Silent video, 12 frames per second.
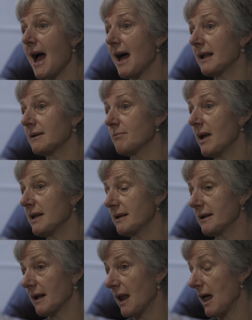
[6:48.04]
and made it
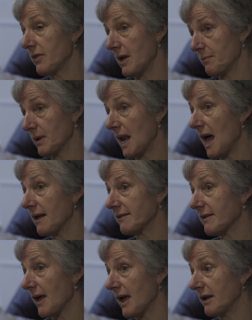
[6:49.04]
them
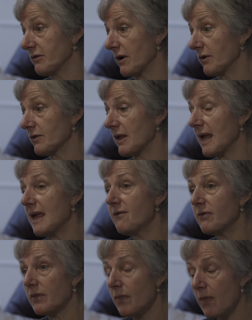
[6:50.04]
Class A drugs,
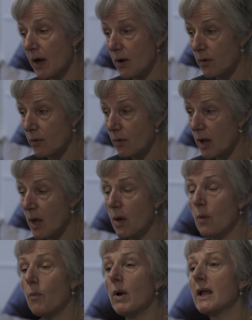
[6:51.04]
even though
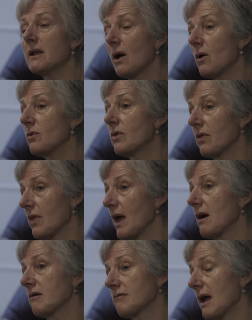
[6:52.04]
we know that they
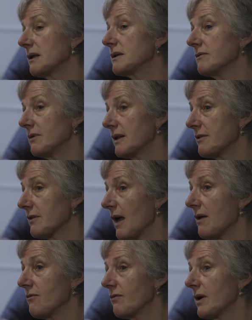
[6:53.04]
are relatively
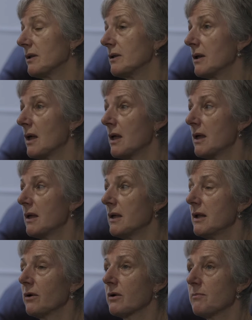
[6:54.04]
safe. And,
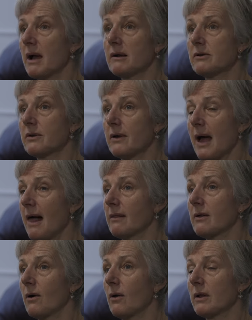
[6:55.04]
you know, compared to
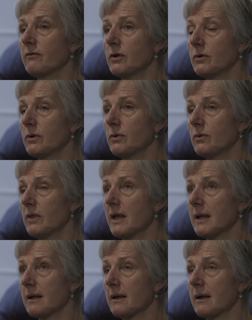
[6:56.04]
alcohol, if you do
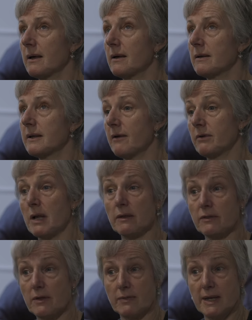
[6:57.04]
the, David
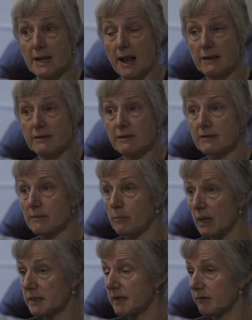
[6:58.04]
Nutt's done the analysis, the
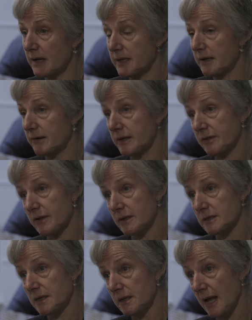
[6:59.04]
multi-criteria
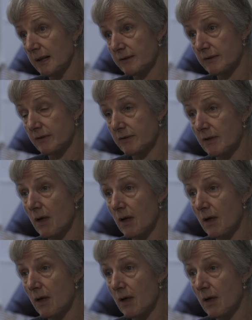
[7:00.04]
decision analysis